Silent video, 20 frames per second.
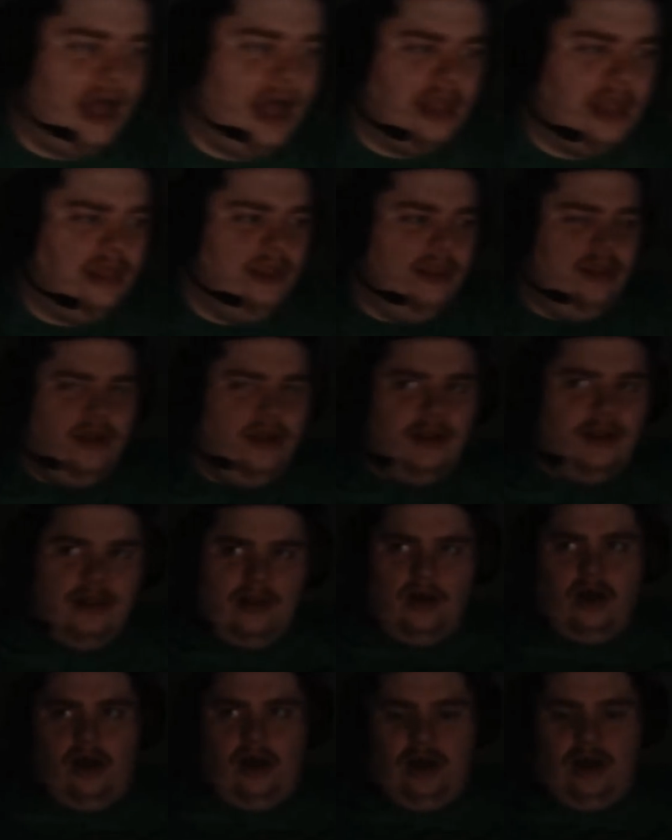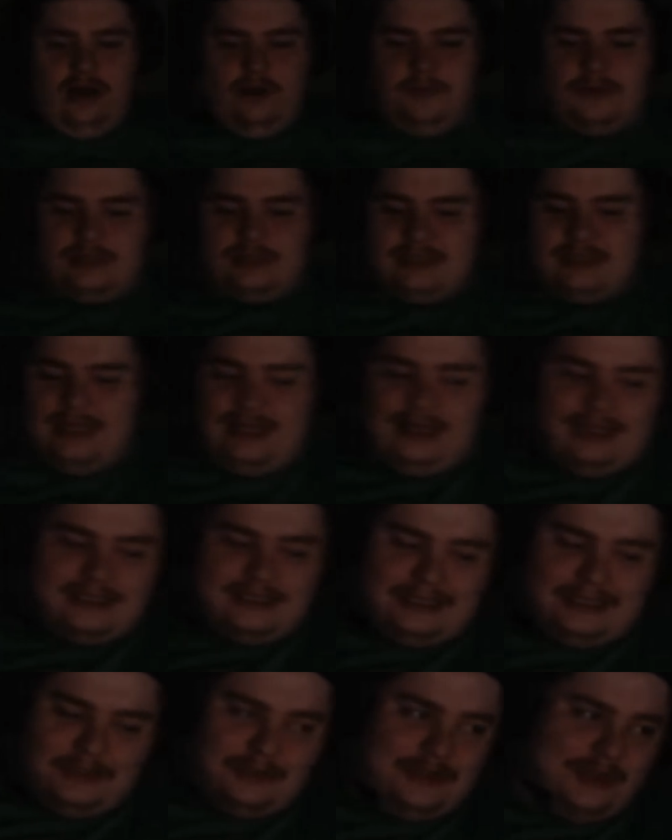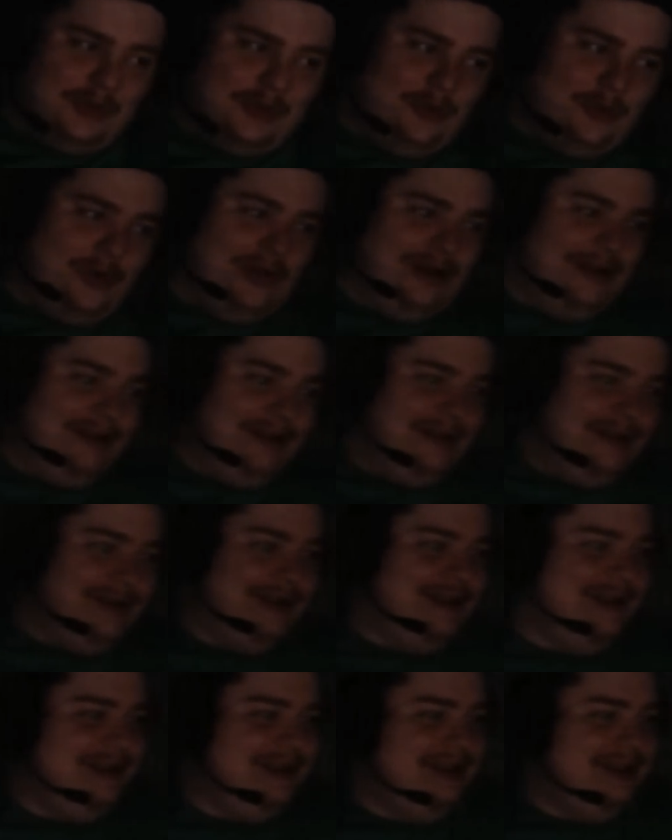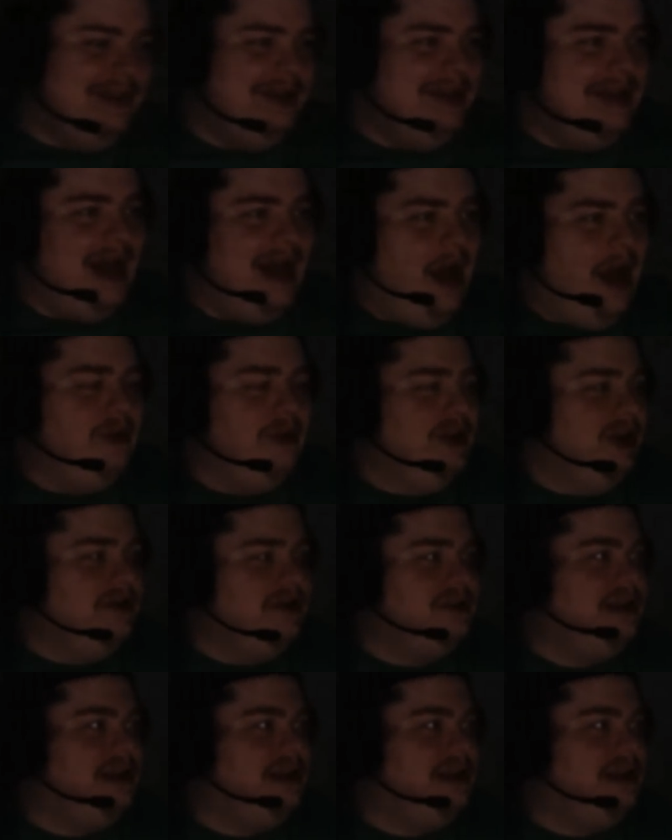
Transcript: yeah. 100%. That sounds so good. Yeah. I would